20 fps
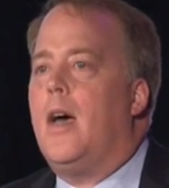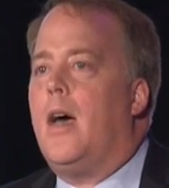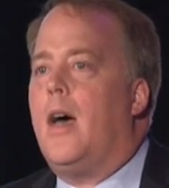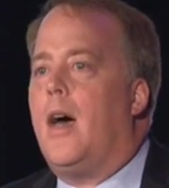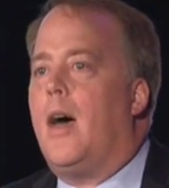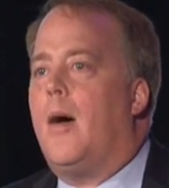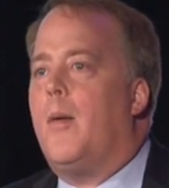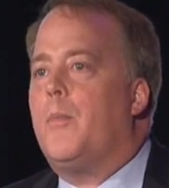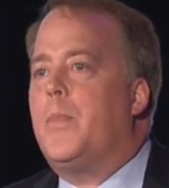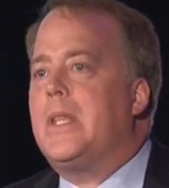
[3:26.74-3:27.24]

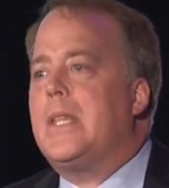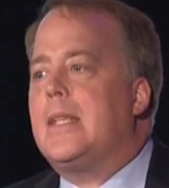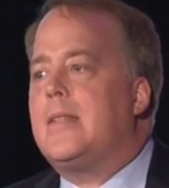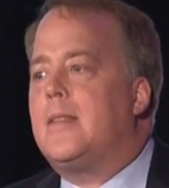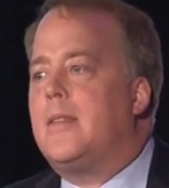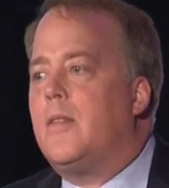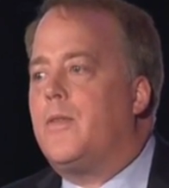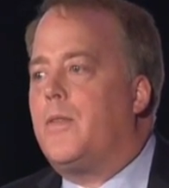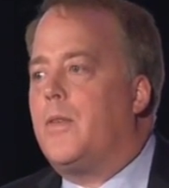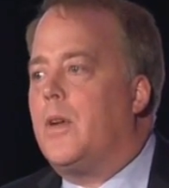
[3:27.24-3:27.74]
Um, but
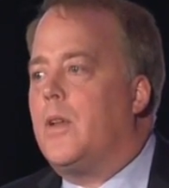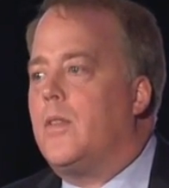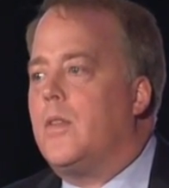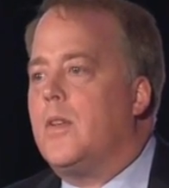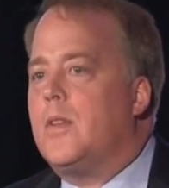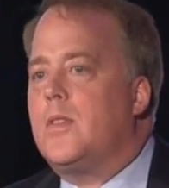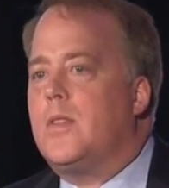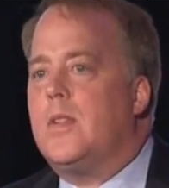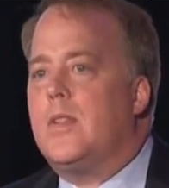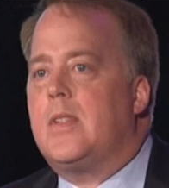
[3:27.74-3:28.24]
that's different.
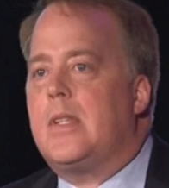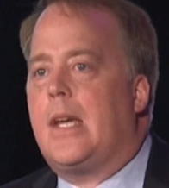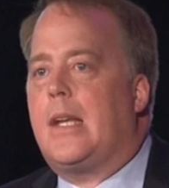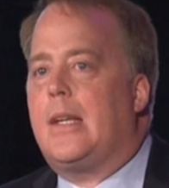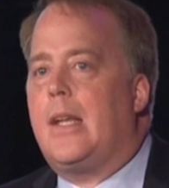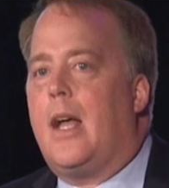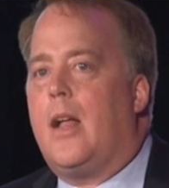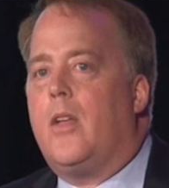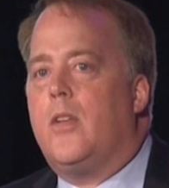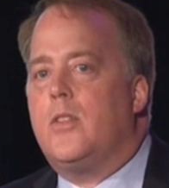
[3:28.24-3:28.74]
This, this,
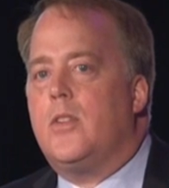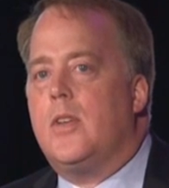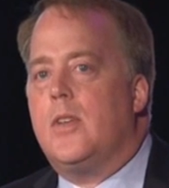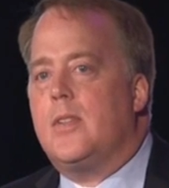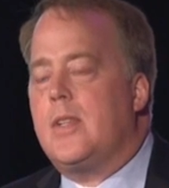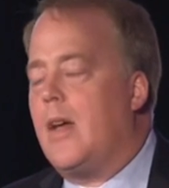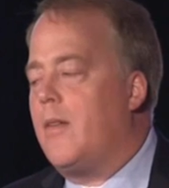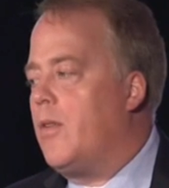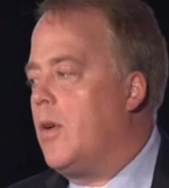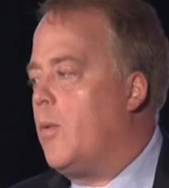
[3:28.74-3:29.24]
technology
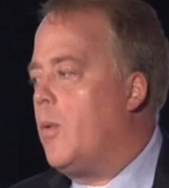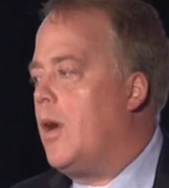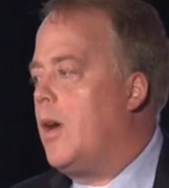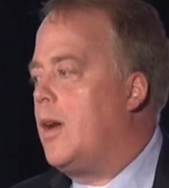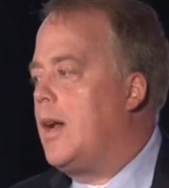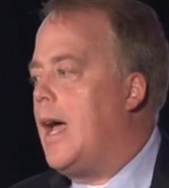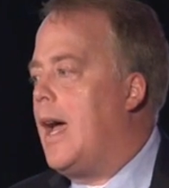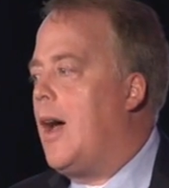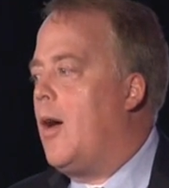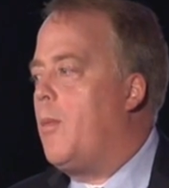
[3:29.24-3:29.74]
is
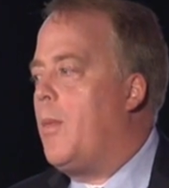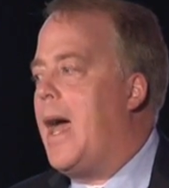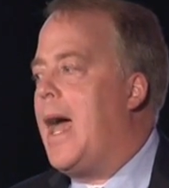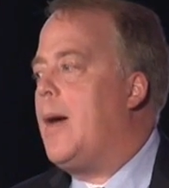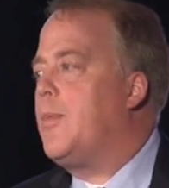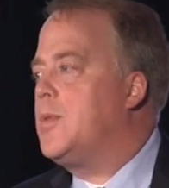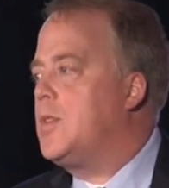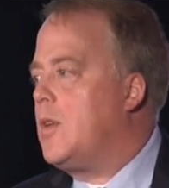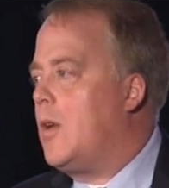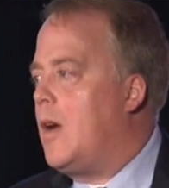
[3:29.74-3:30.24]
everywhere now.
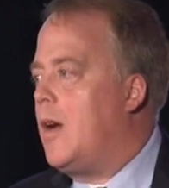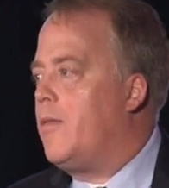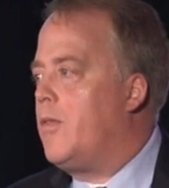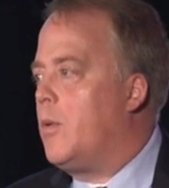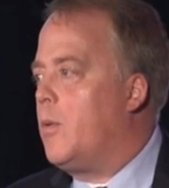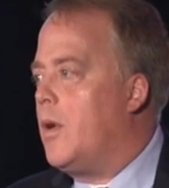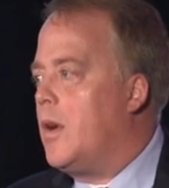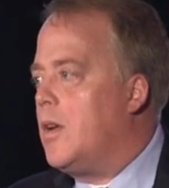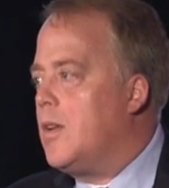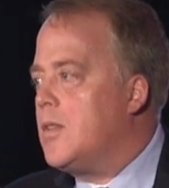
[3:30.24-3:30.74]
Maps are
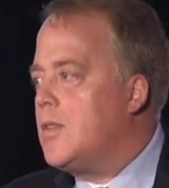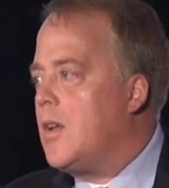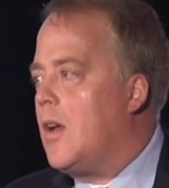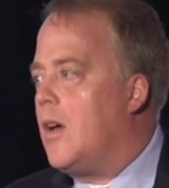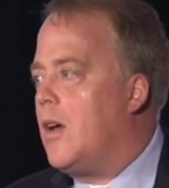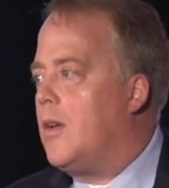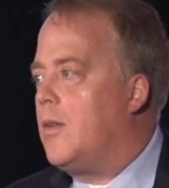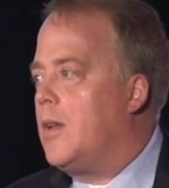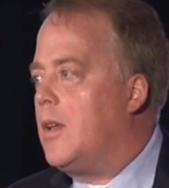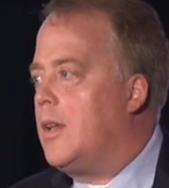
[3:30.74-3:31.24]
everywhere. You
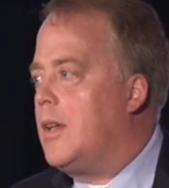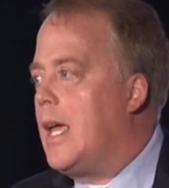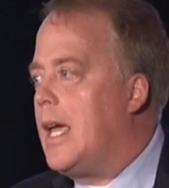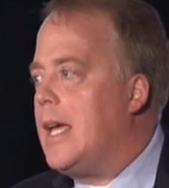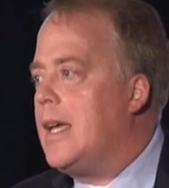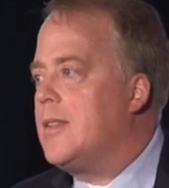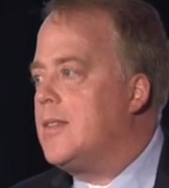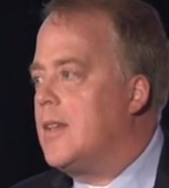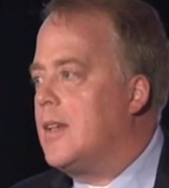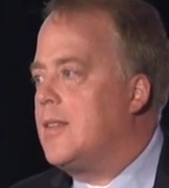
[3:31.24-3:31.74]
saw in
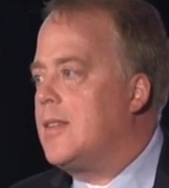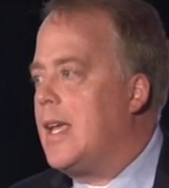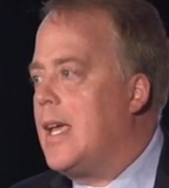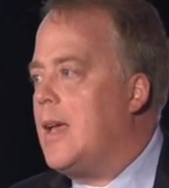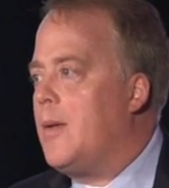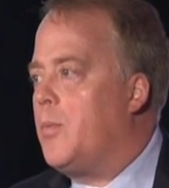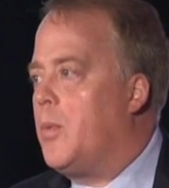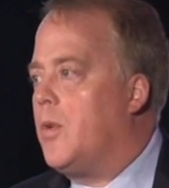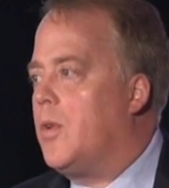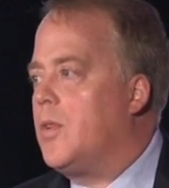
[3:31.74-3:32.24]
Ann's
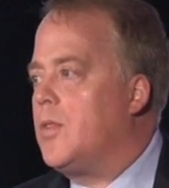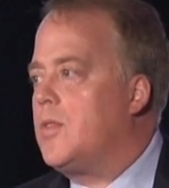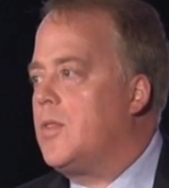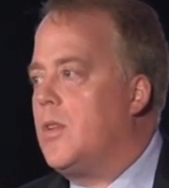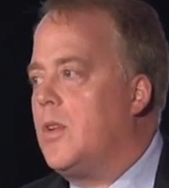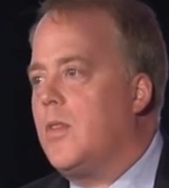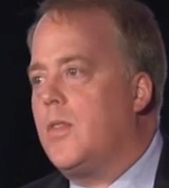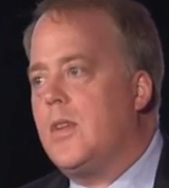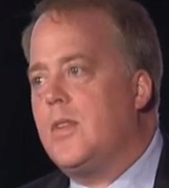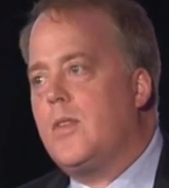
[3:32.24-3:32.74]
examples,
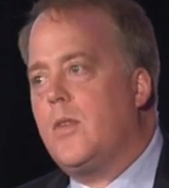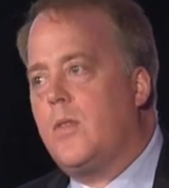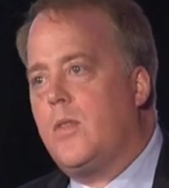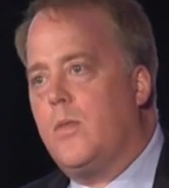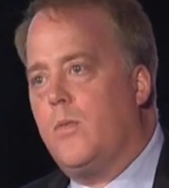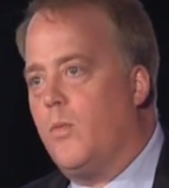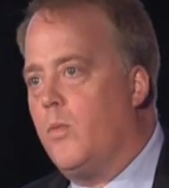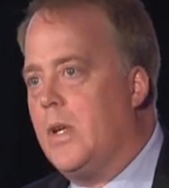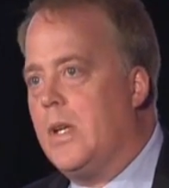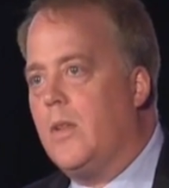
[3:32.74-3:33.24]
you know, these are
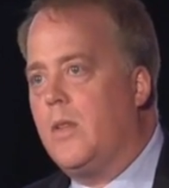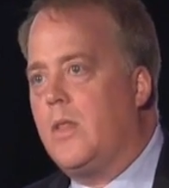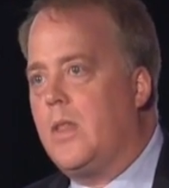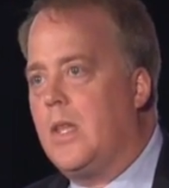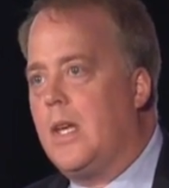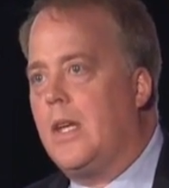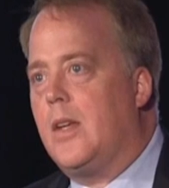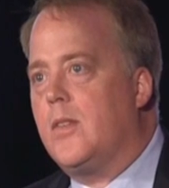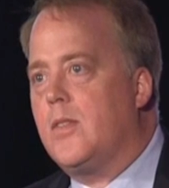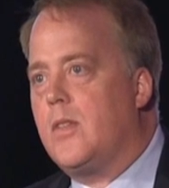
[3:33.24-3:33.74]
th real
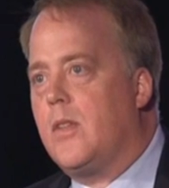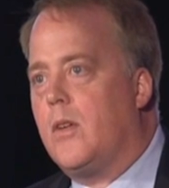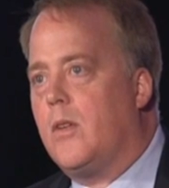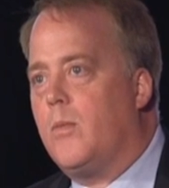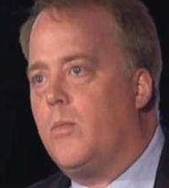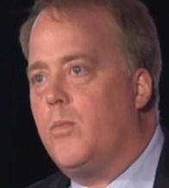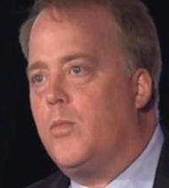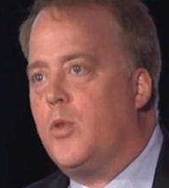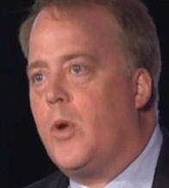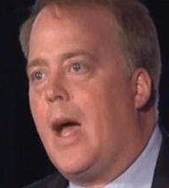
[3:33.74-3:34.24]
things that
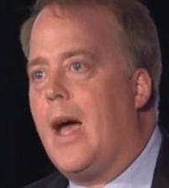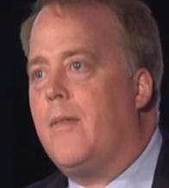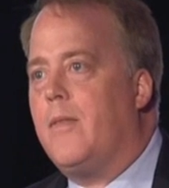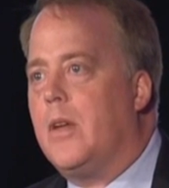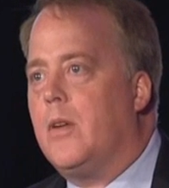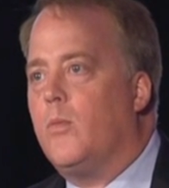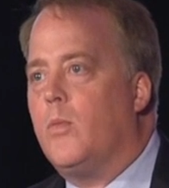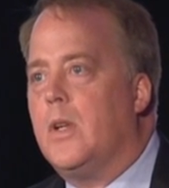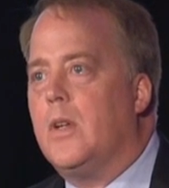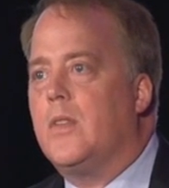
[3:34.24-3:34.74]
are
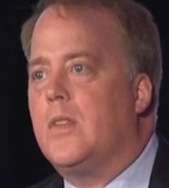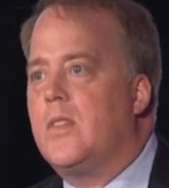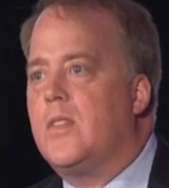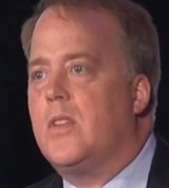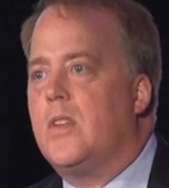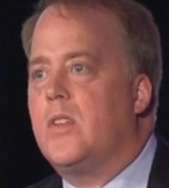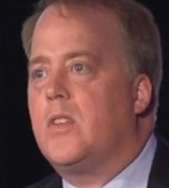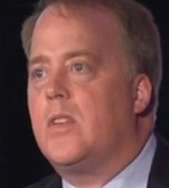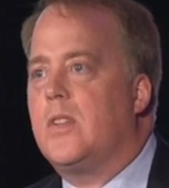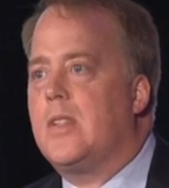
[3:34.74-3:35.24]
driving real
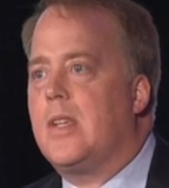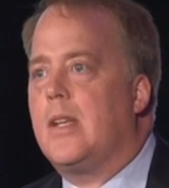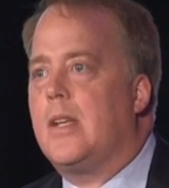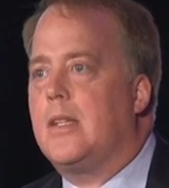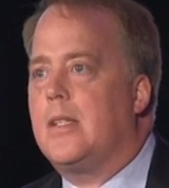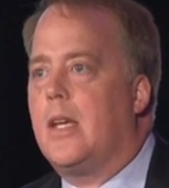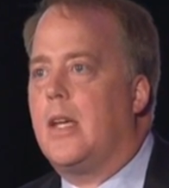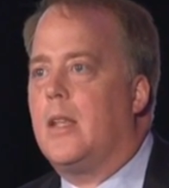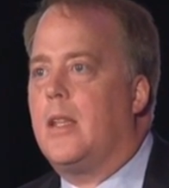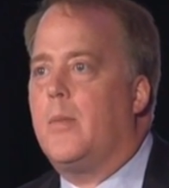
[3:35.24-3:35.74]
decisions on
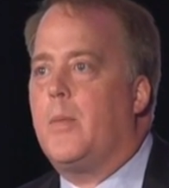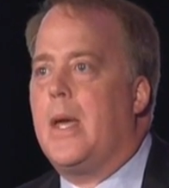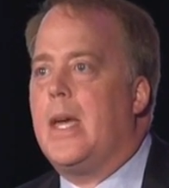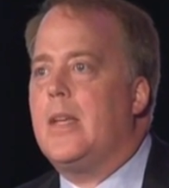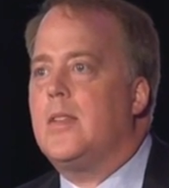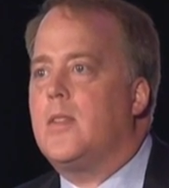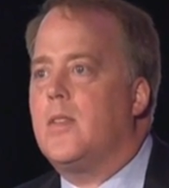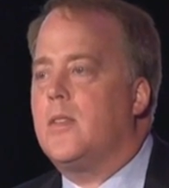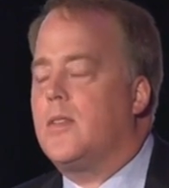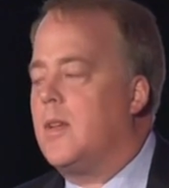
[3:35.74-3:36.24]
a daily
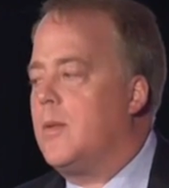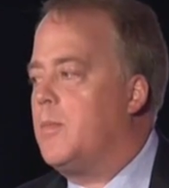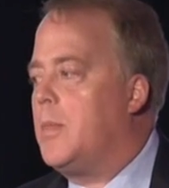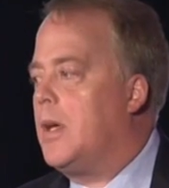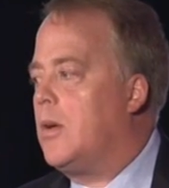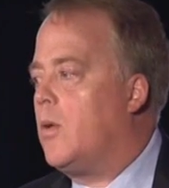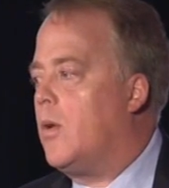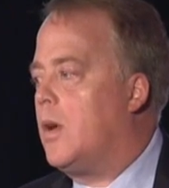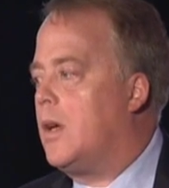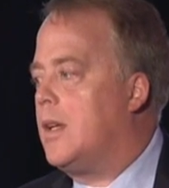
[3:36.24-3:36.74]
basis at
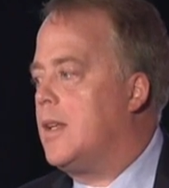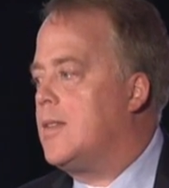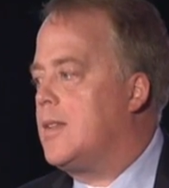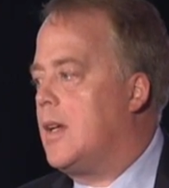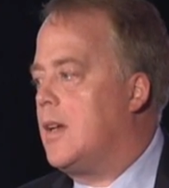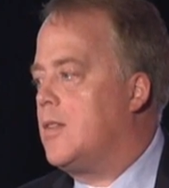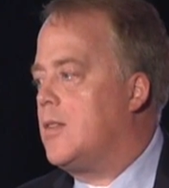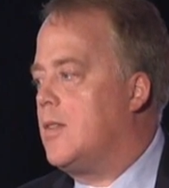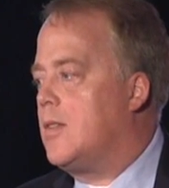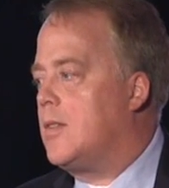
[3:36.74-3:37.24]
big
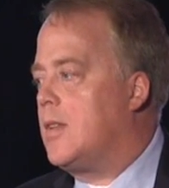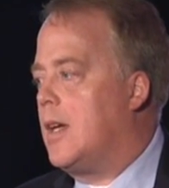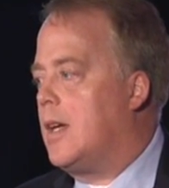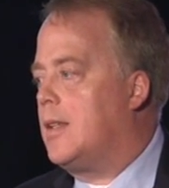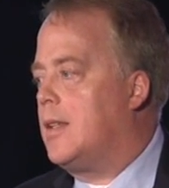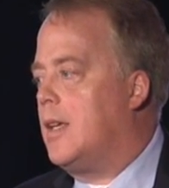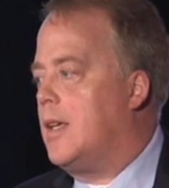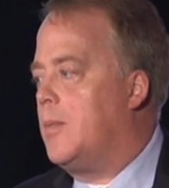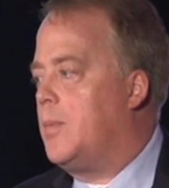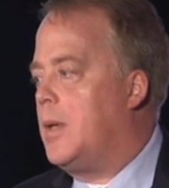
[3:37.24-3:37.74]
organizations
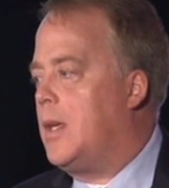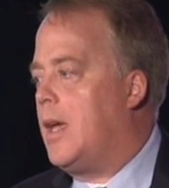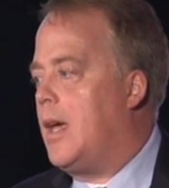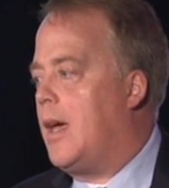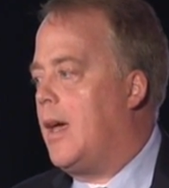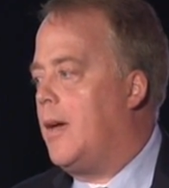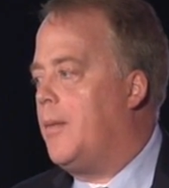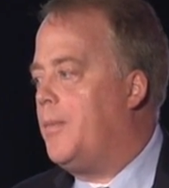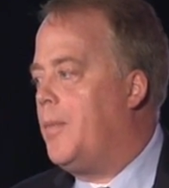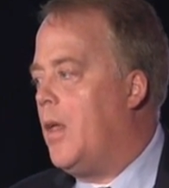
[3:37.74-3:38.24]
like the
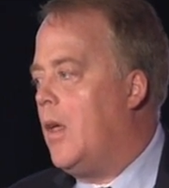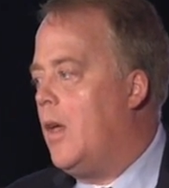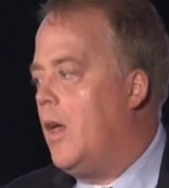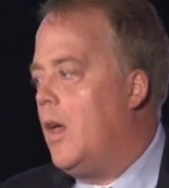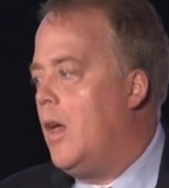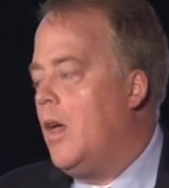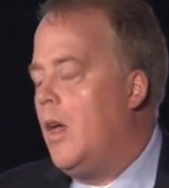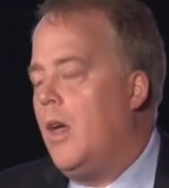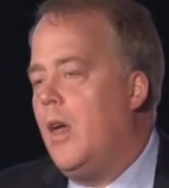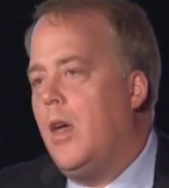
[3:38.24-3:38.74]
EPA.
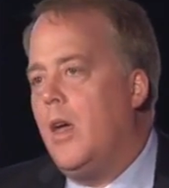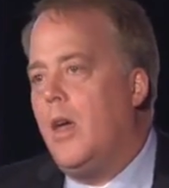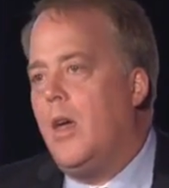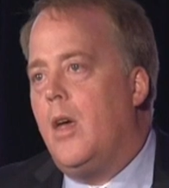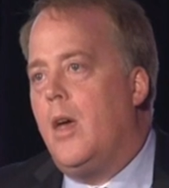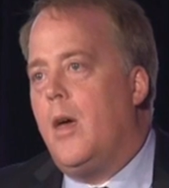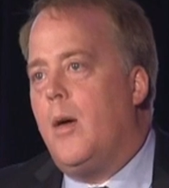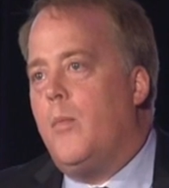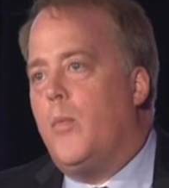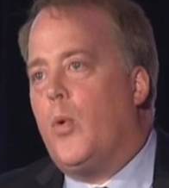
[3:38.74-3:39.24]

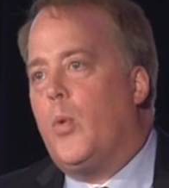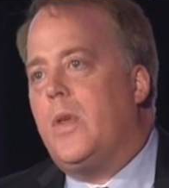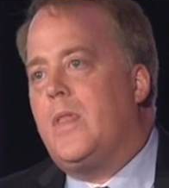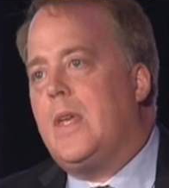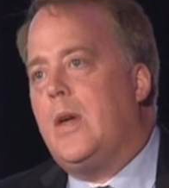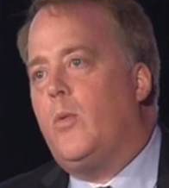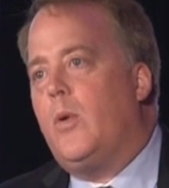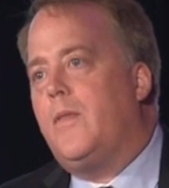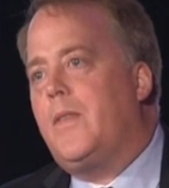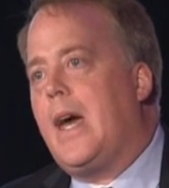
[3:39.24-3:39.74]
But we
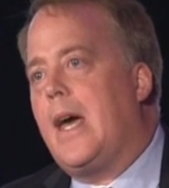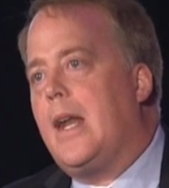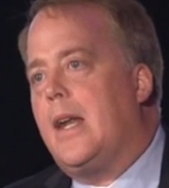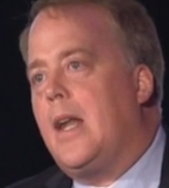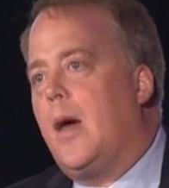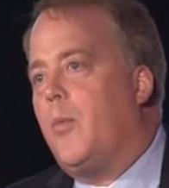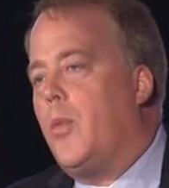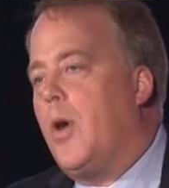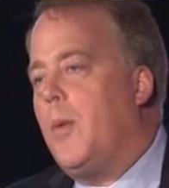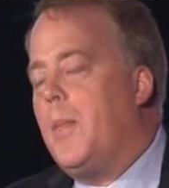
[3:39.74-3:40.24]
think we've got a
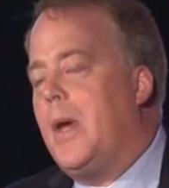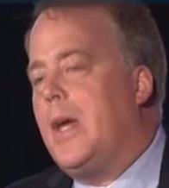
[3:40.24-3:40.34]
number of